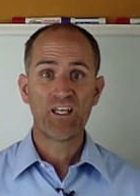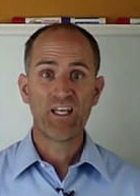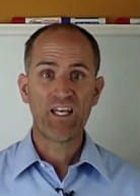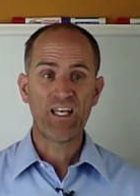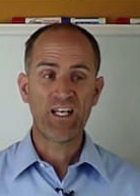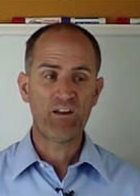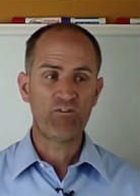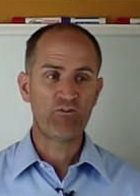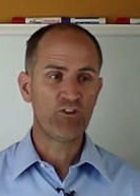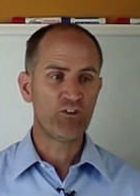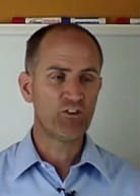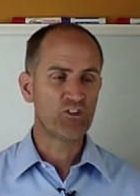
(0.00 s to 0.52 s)
And
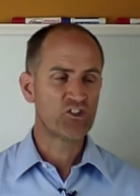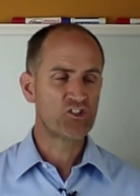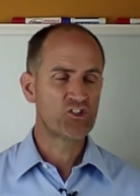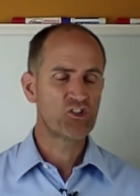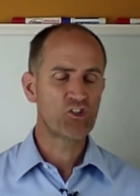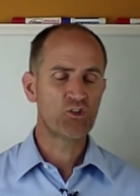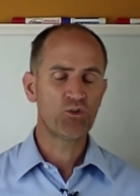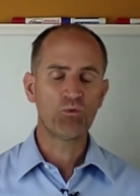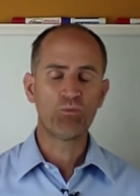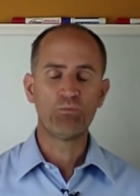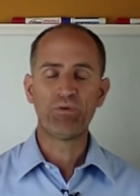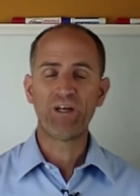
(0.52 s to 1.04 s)
I feel
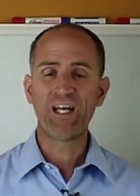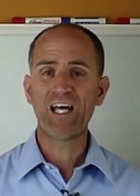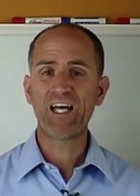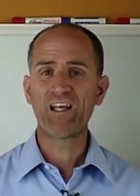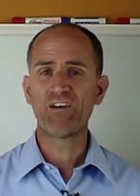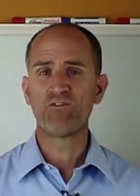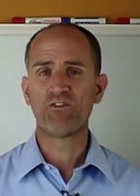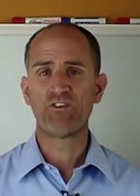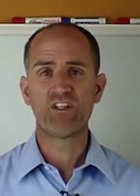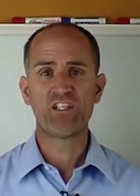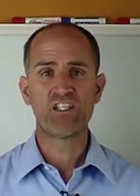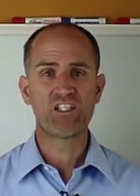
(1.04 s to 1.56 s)
so bad
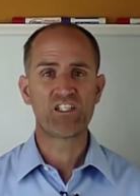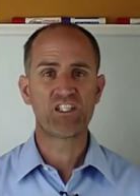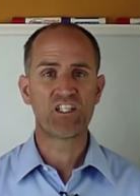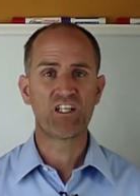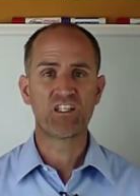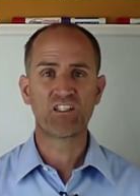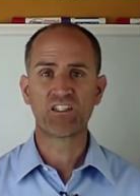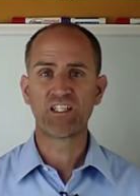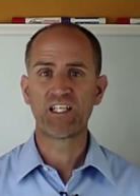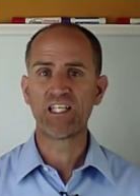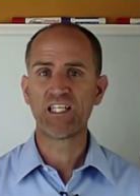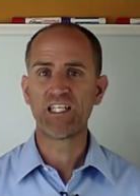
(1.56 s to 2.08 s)
for this
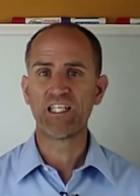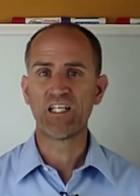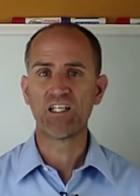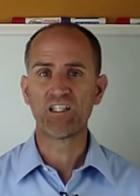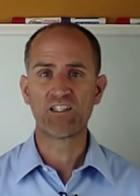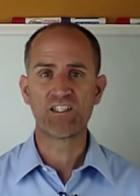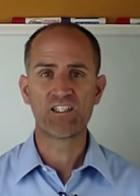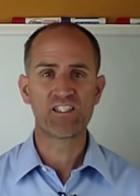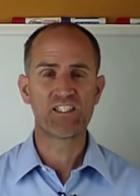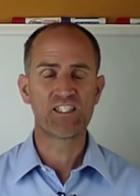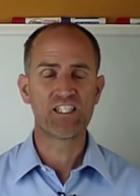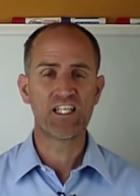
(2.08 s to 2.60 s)
young lady on
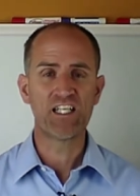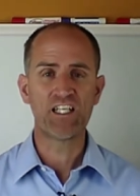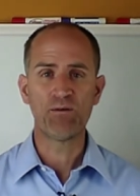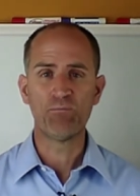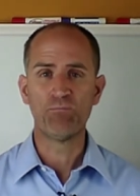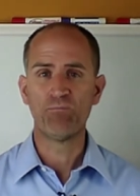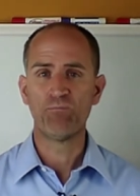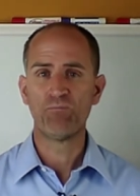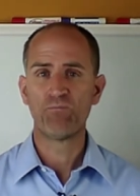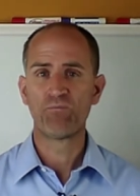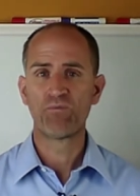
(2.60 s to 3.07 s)
this team.